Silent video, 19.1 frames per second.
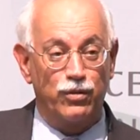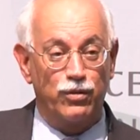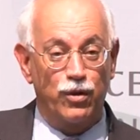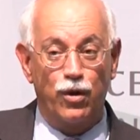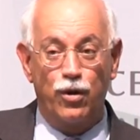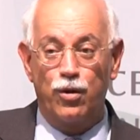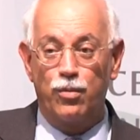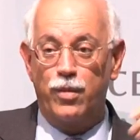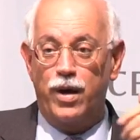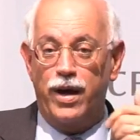in
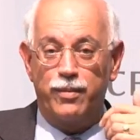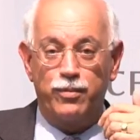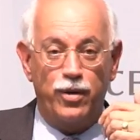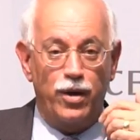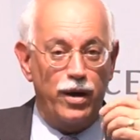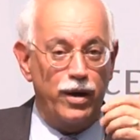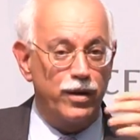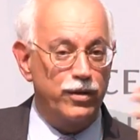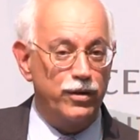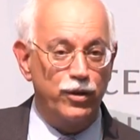Rome. I'm
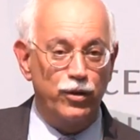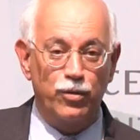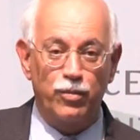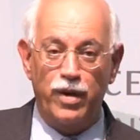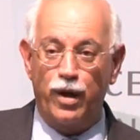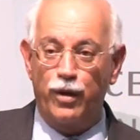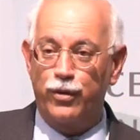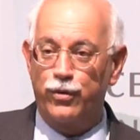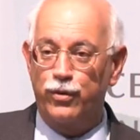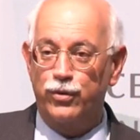not a
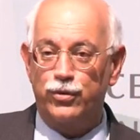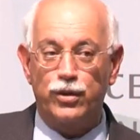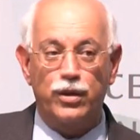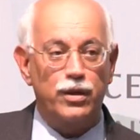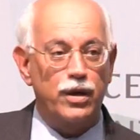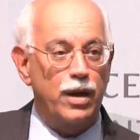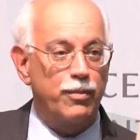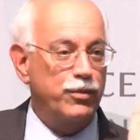neo-Malthusian.